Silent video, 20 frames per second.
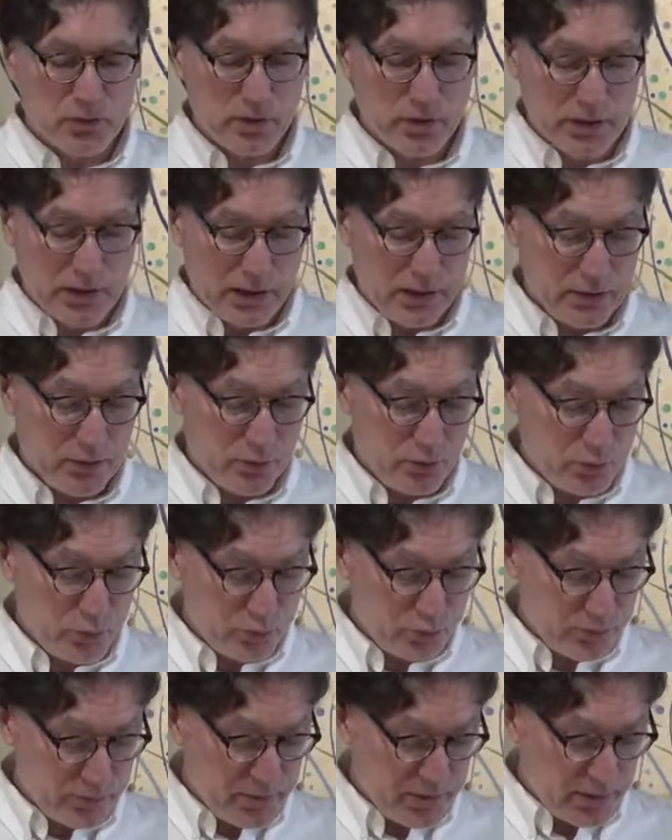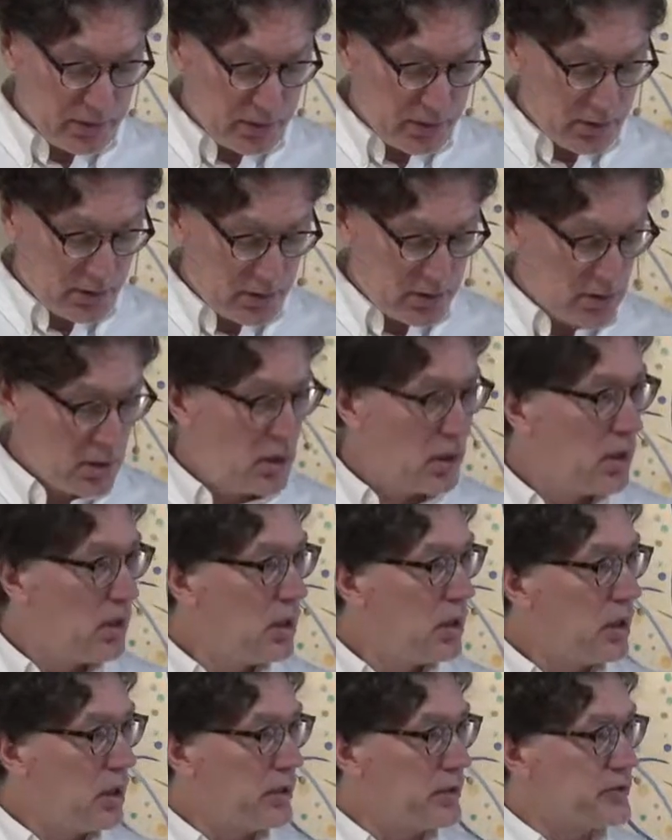Okay, I know you to be
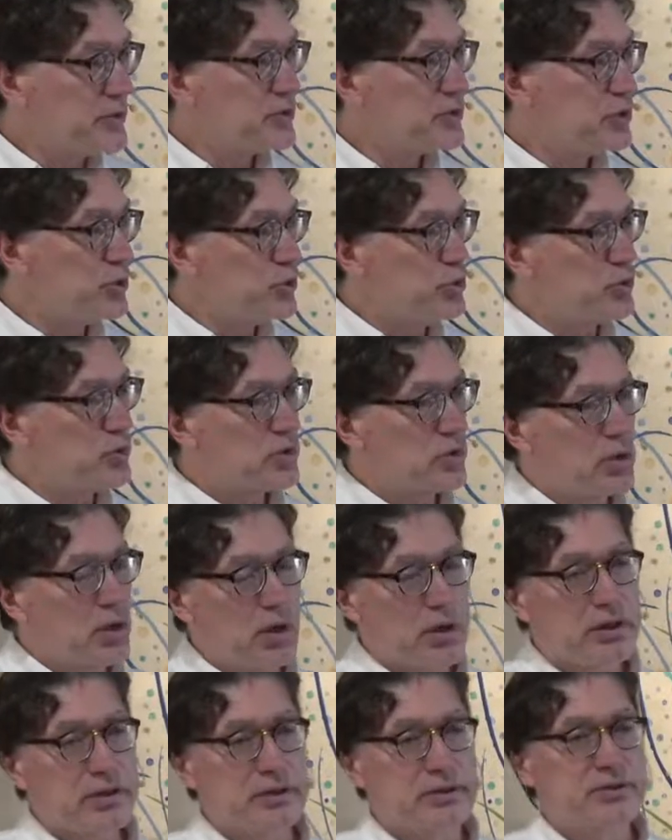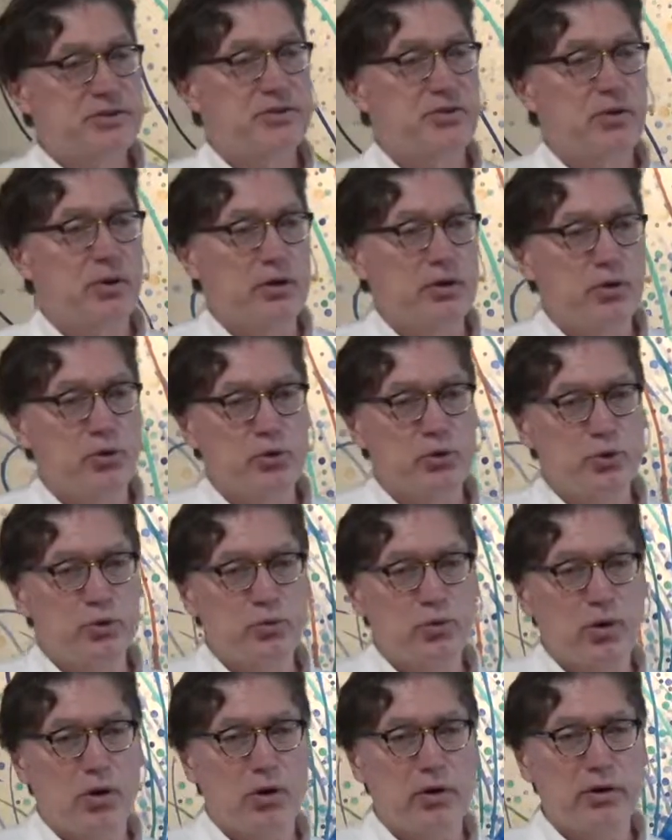an astute audience, so I know you
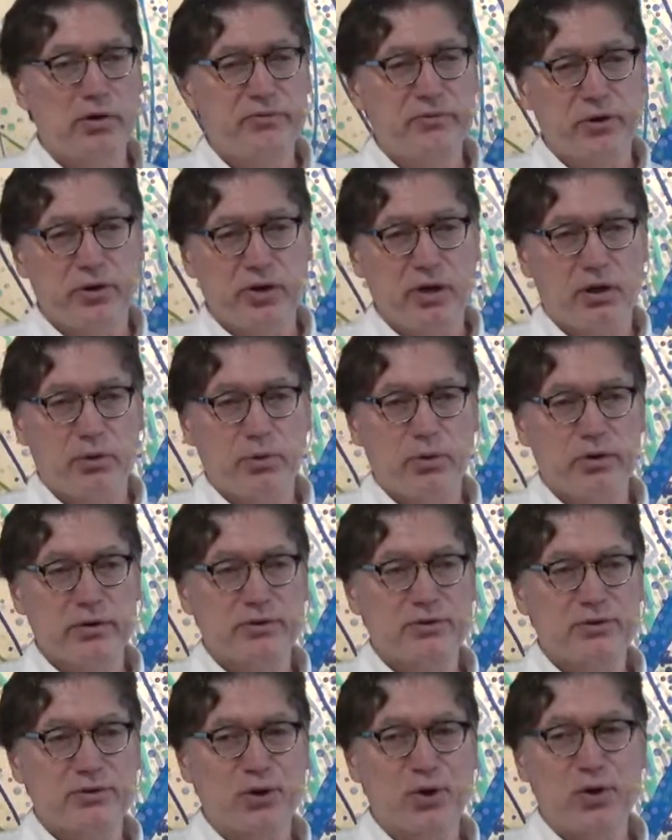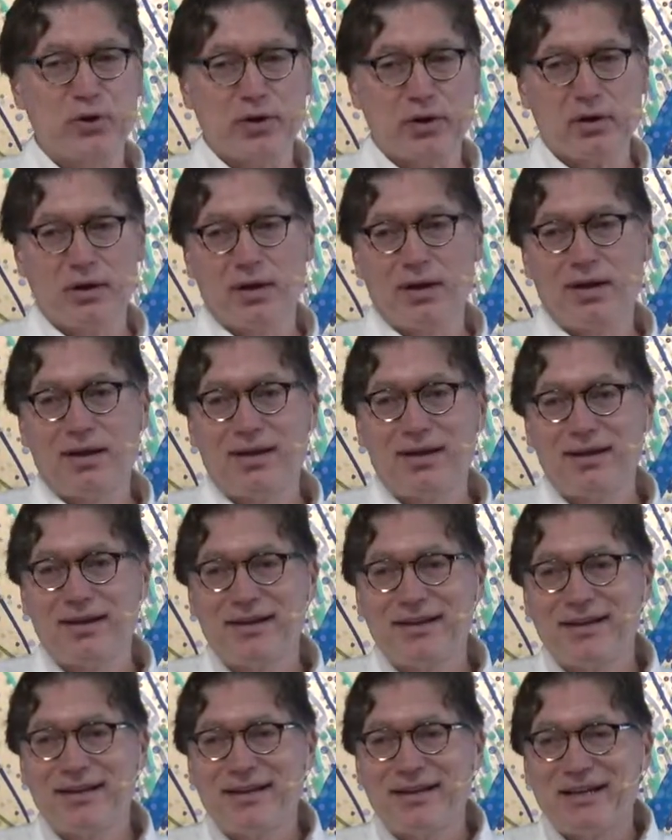already figured out where this is going.
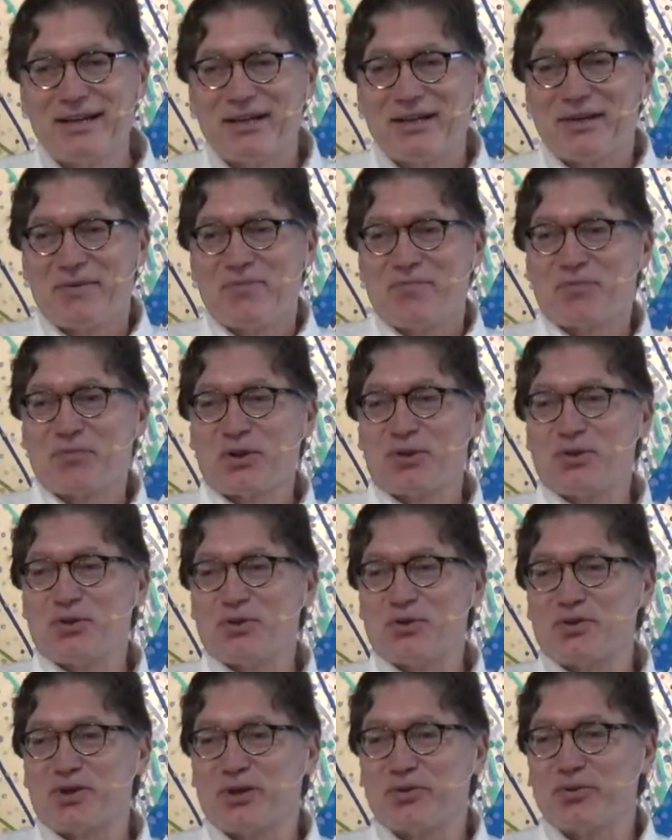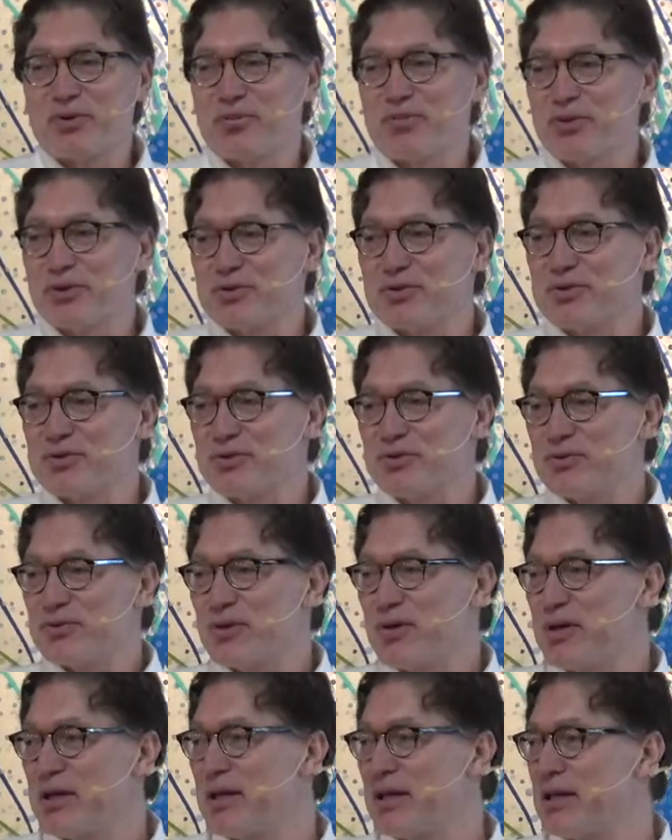So you start with the person
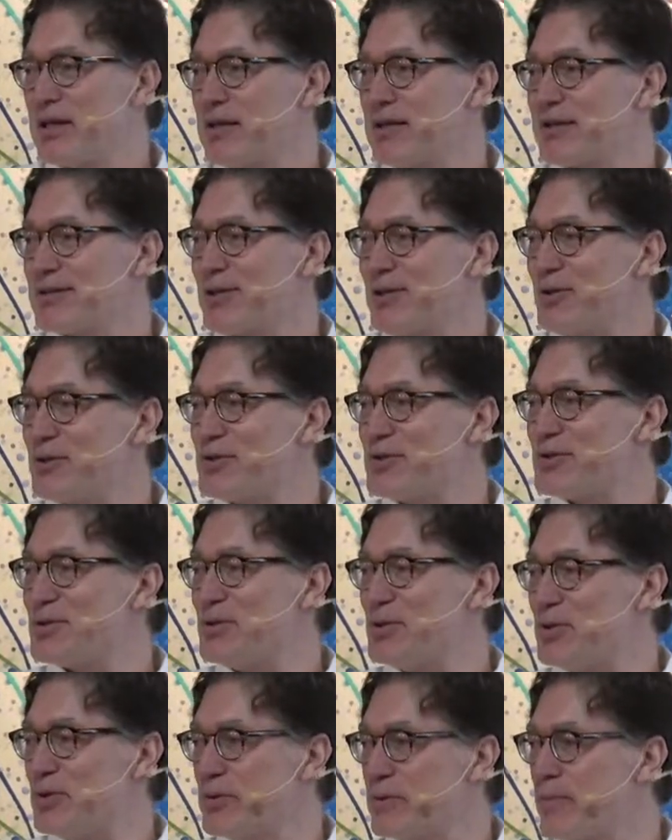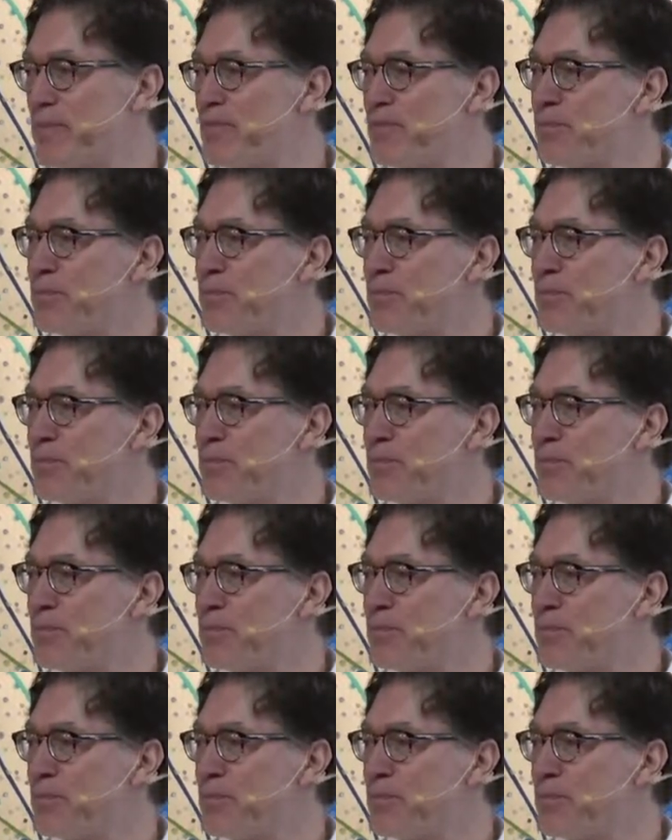that's closest to you,